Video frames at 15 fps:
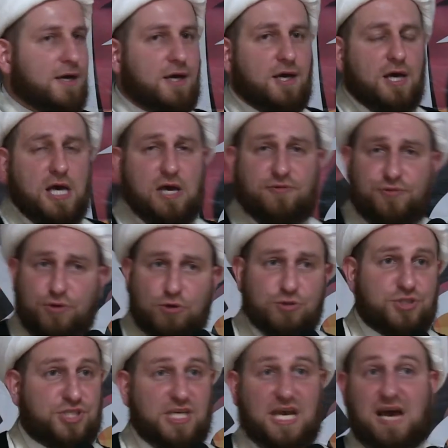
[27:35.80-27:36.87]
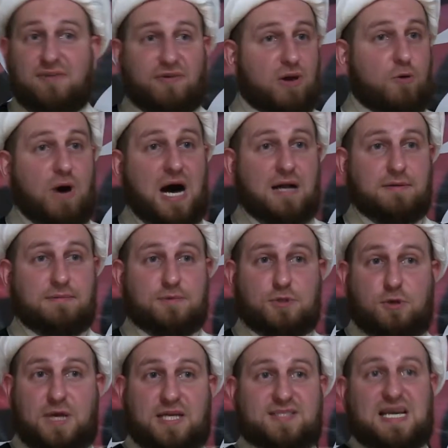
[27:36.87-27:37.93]
If you see everyone
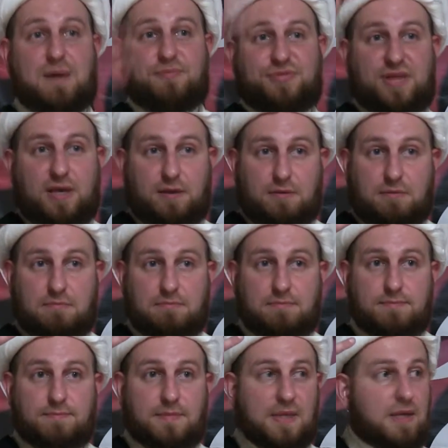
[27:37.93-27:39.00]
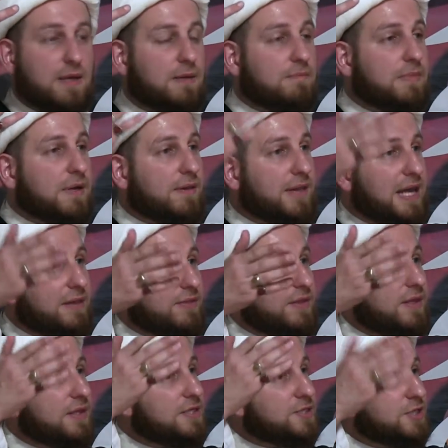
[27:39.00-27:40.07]
doing something, but that
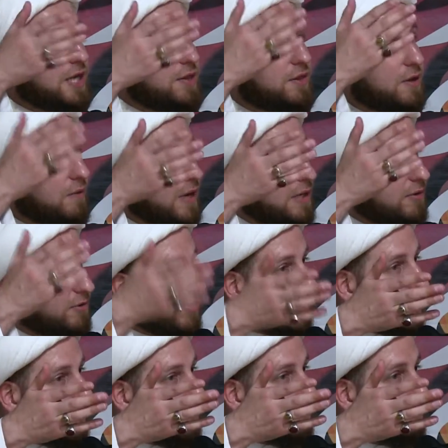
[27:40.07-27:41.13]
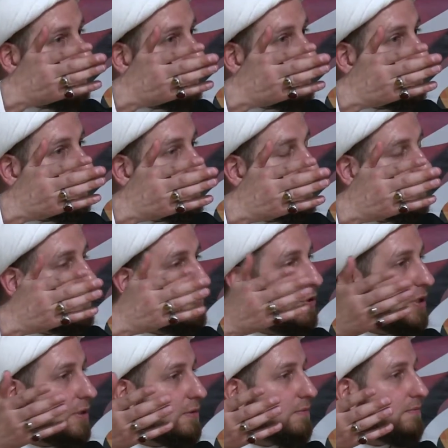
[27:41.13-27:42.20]
thing is not the right thing,
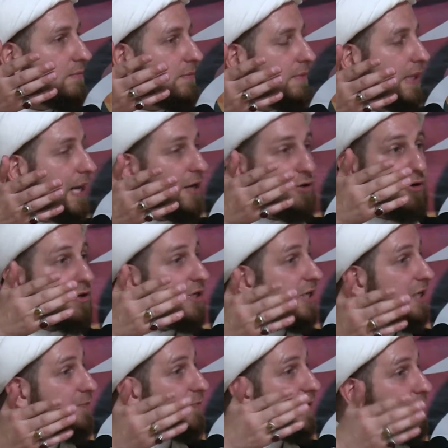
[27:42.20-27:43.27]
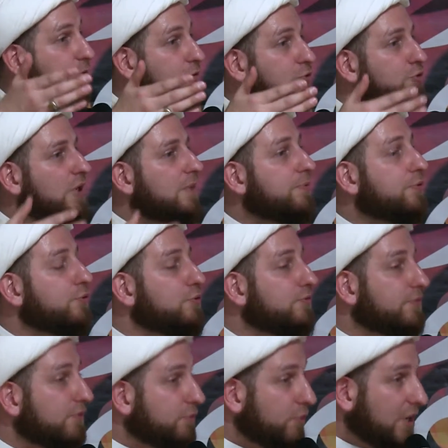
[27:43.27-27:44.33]
well, I don't need people to approve
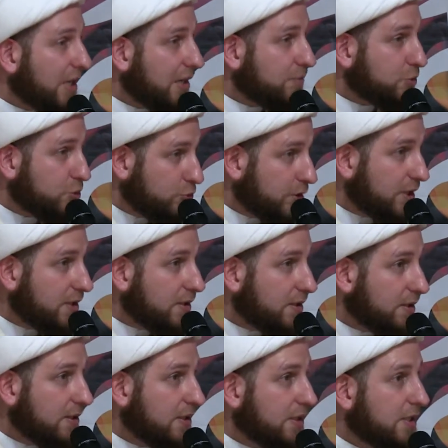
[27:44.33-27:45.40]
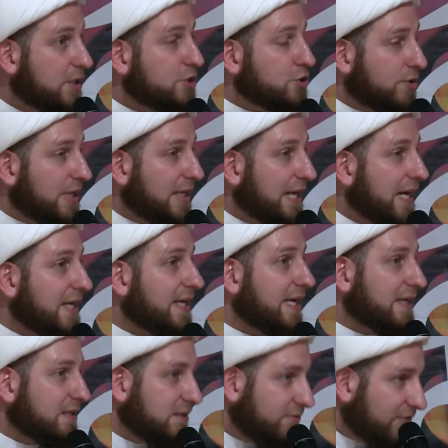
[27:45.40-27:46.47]
of what I'm doing so that I
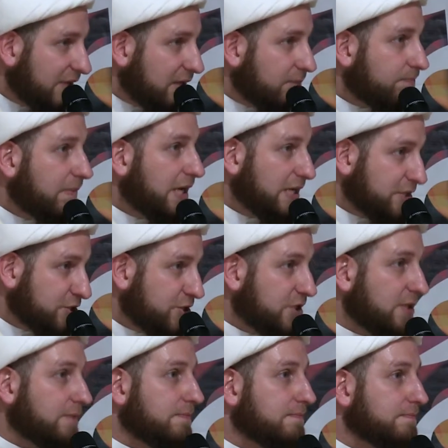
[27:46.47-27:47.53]
can develop my esteem.